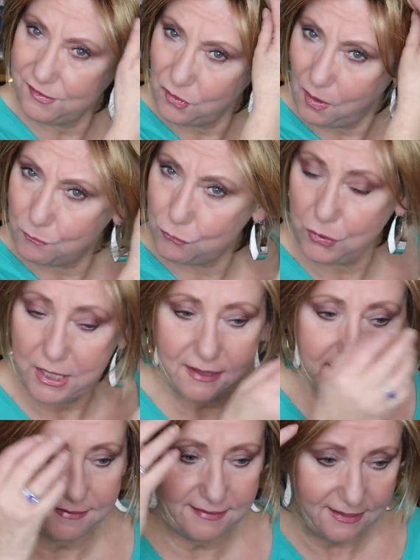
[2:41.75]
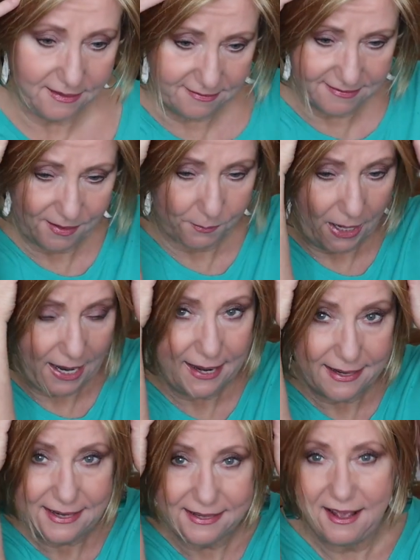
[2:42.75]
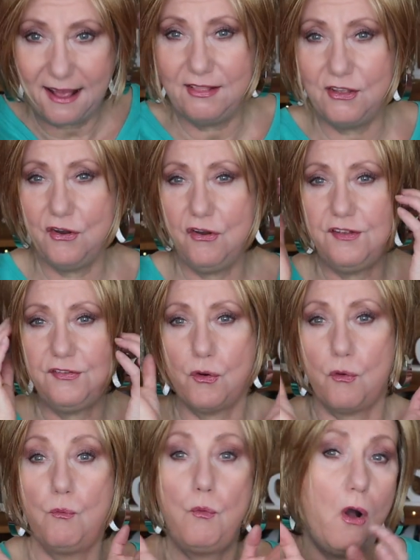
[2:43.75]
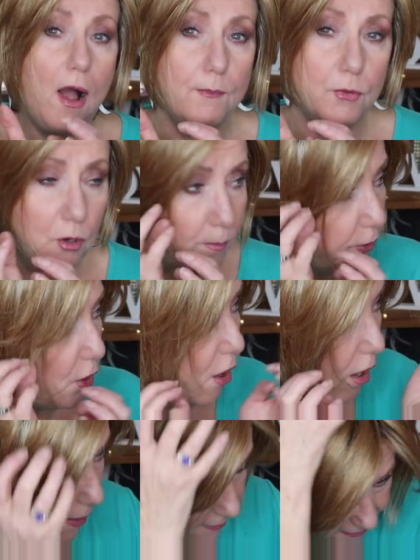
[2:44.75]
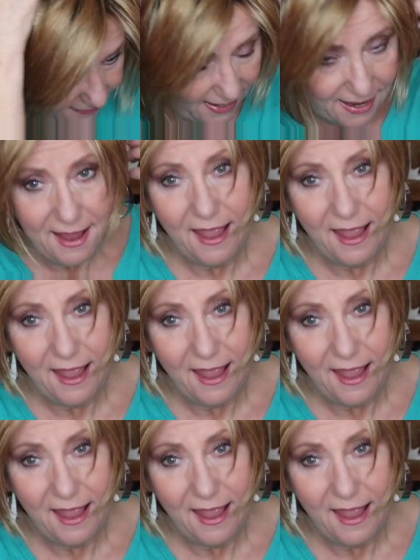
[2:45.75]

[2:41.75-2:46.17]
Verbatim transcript: so I'm really seeing some honey colors or warmer blondes,